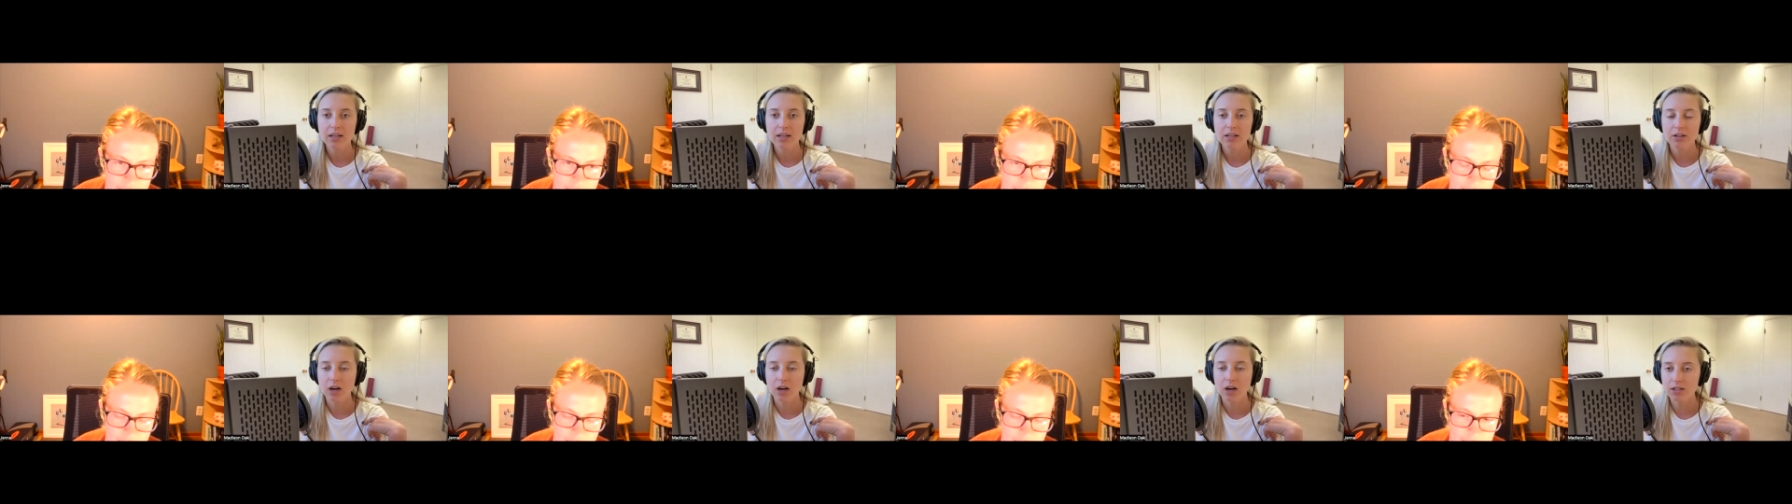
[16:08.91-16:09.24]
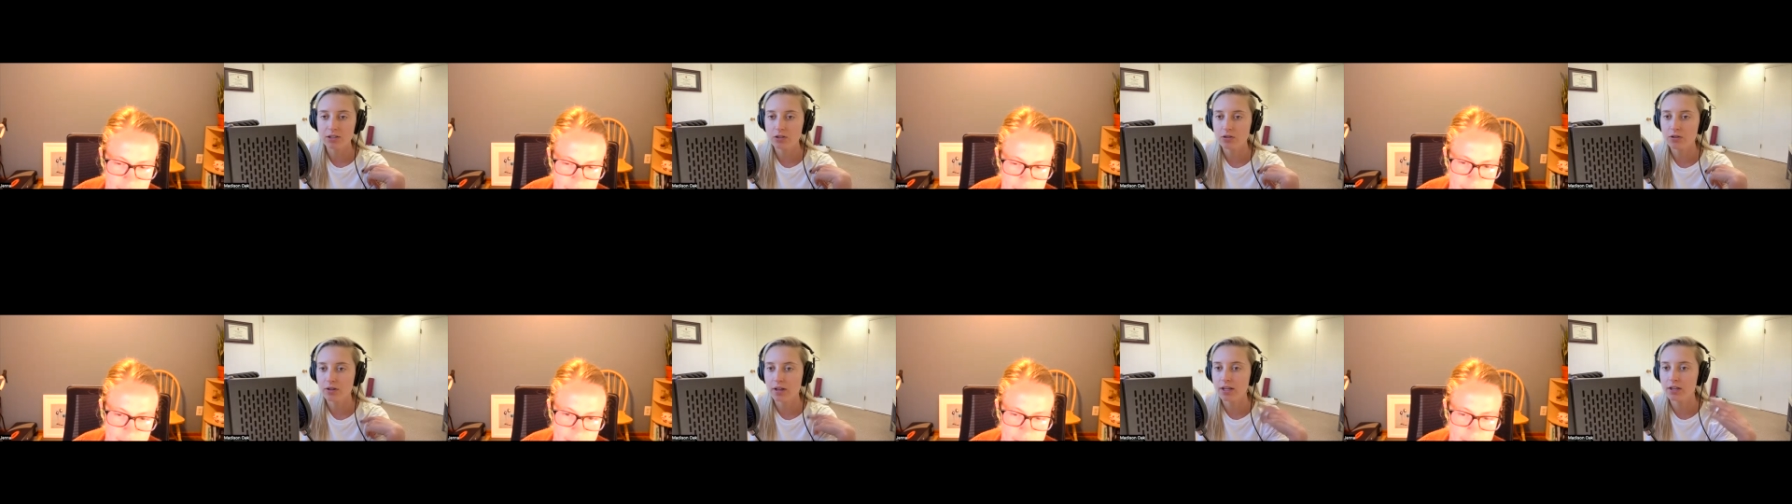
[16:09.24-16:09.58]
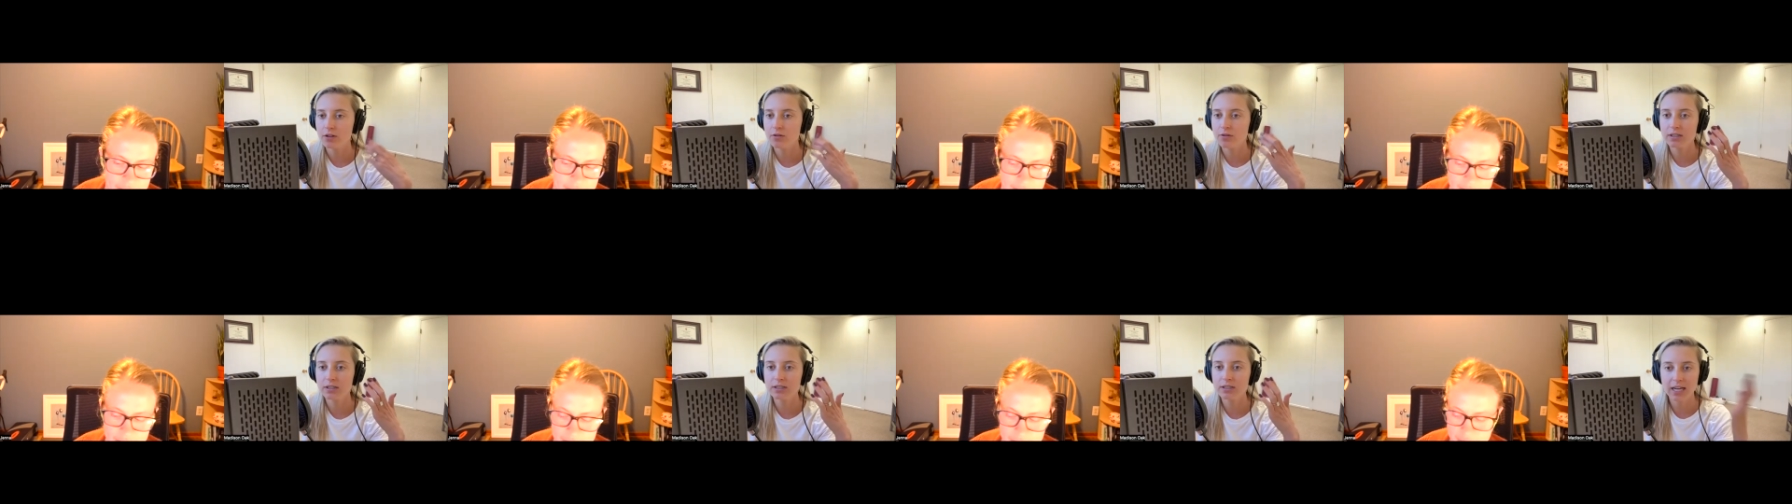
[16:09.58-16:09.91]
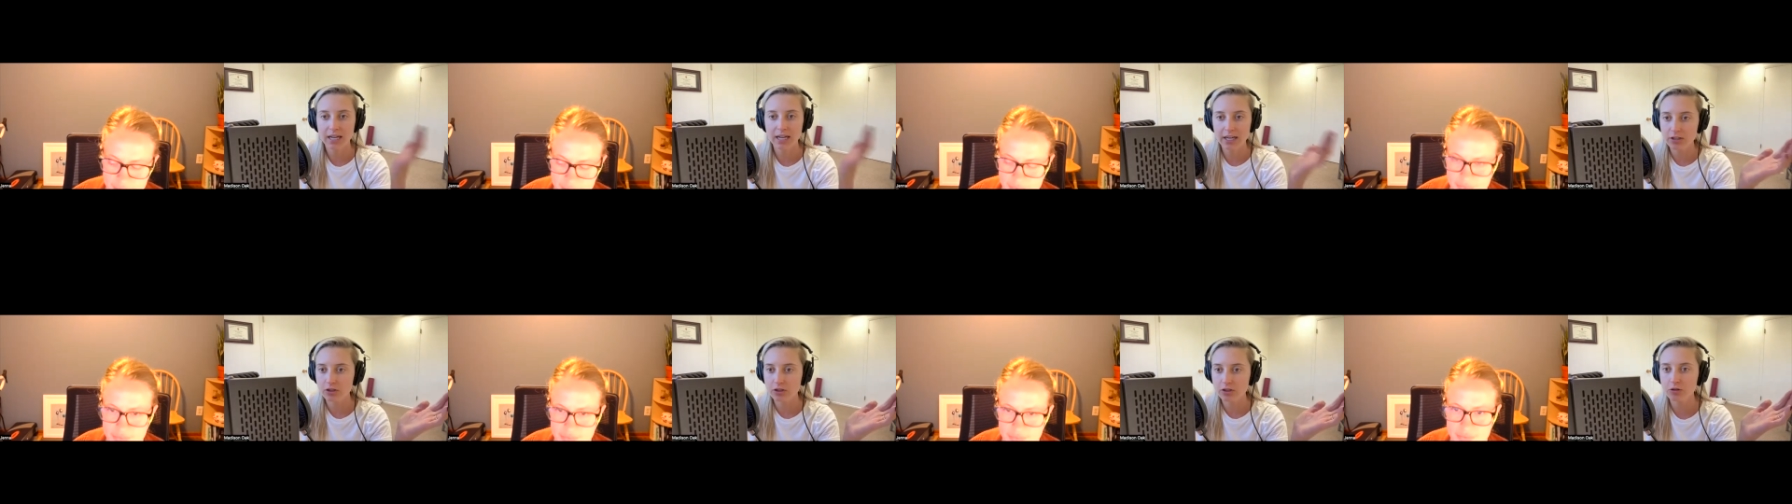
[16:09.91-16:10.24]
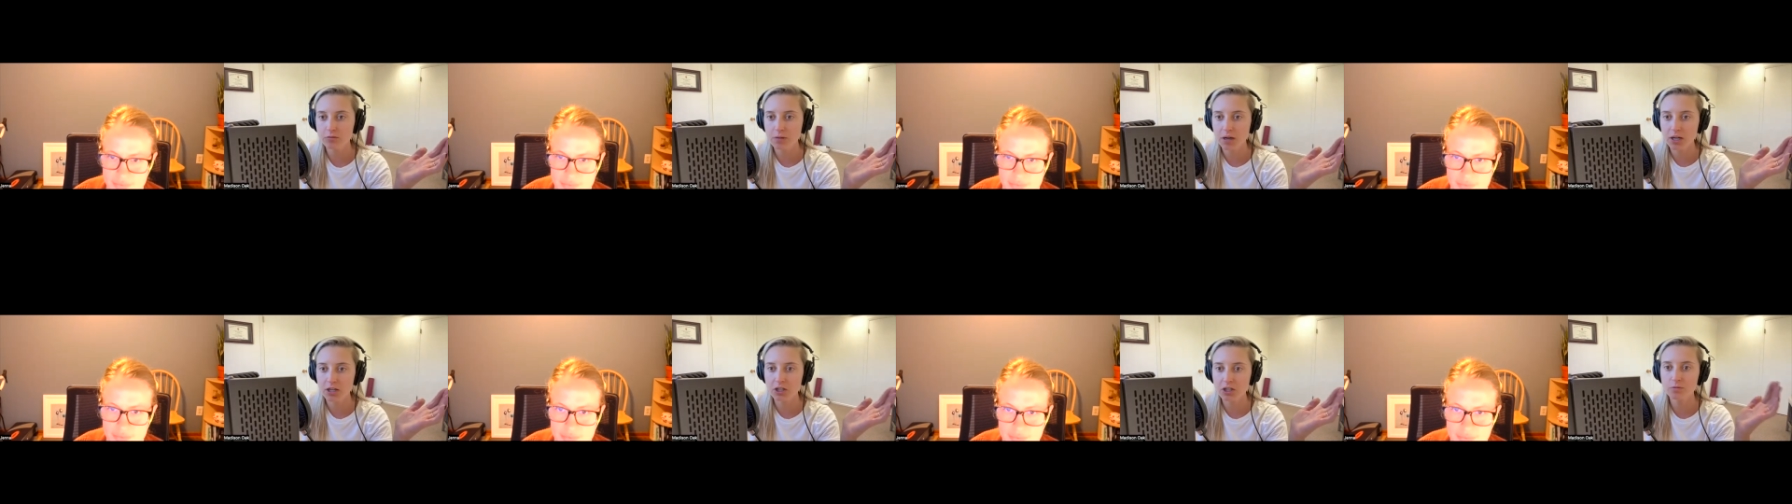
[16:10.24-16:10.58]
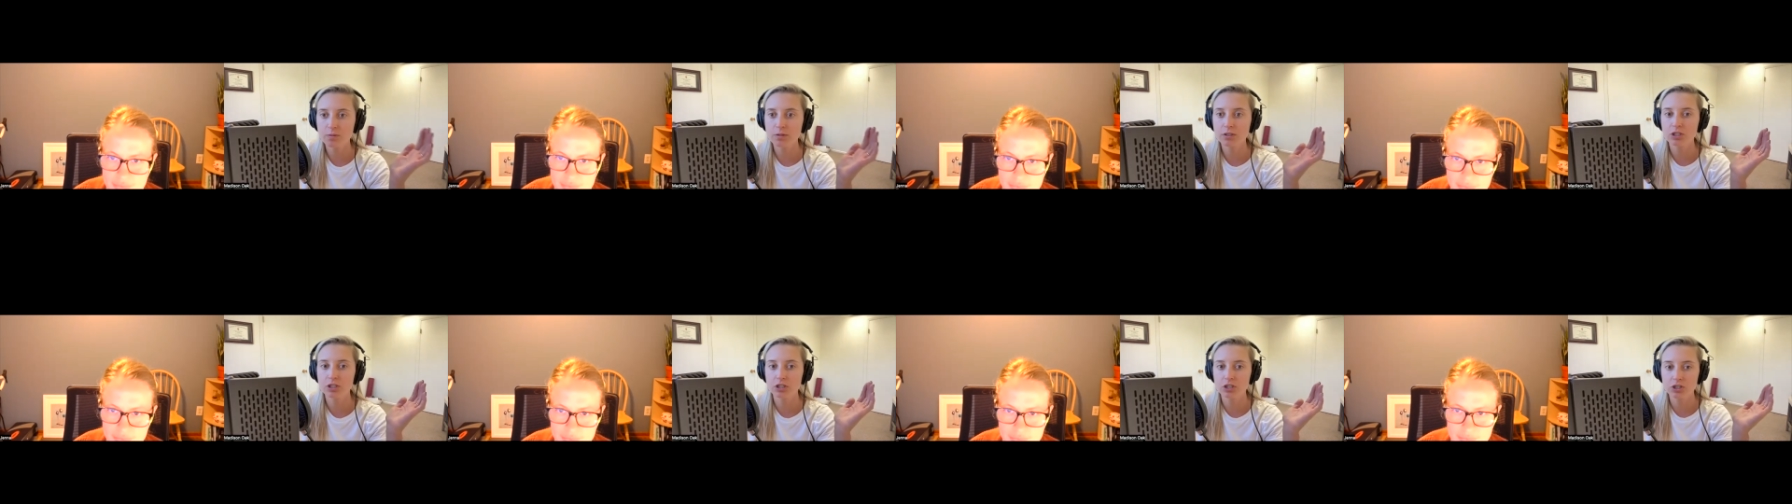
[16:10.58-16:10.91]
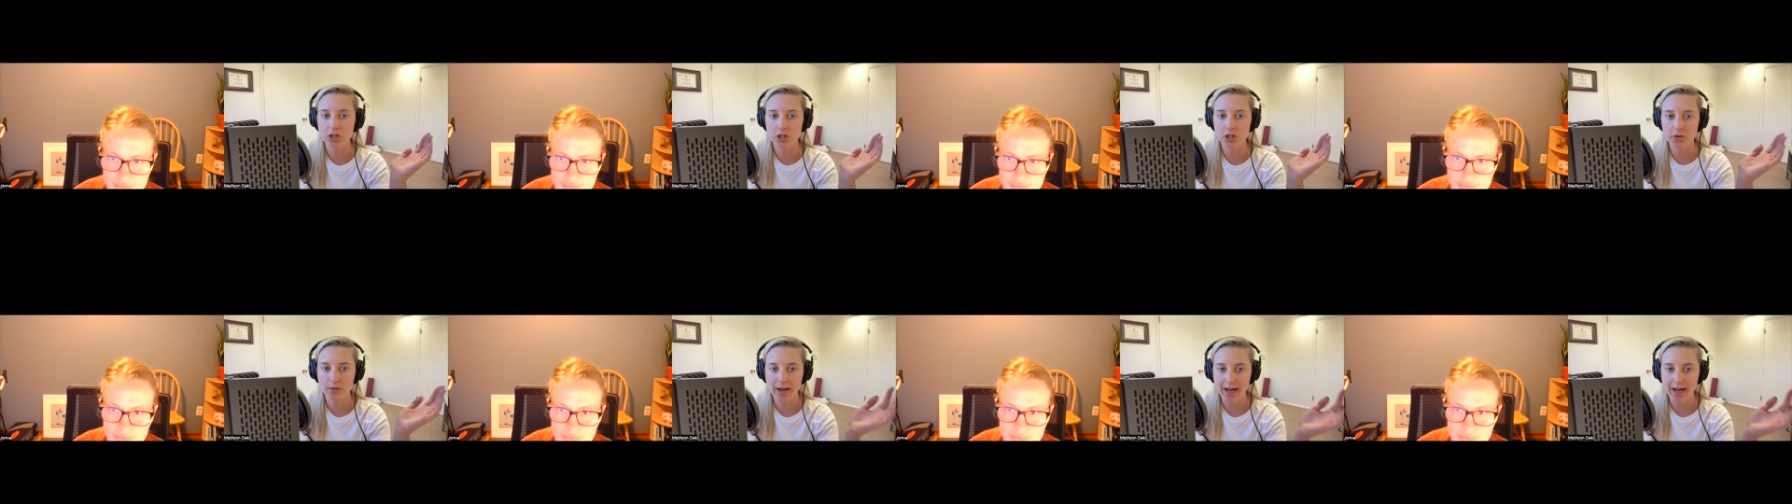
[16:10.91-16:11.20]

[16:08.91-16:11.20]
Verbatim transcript: not so that you can take too much, but just so you